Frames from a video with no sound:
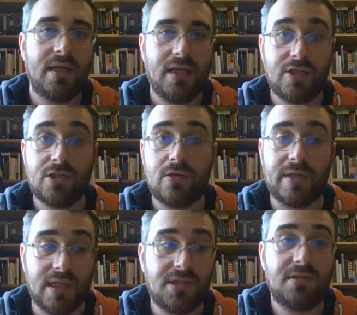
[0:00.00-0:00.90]
He saw
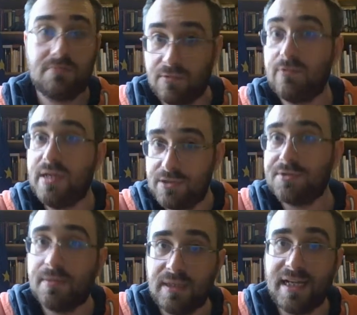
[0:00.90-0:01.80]
it,
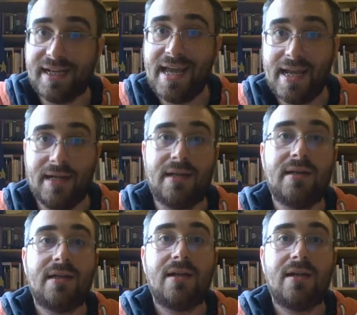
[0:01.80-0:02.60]
reasonably again,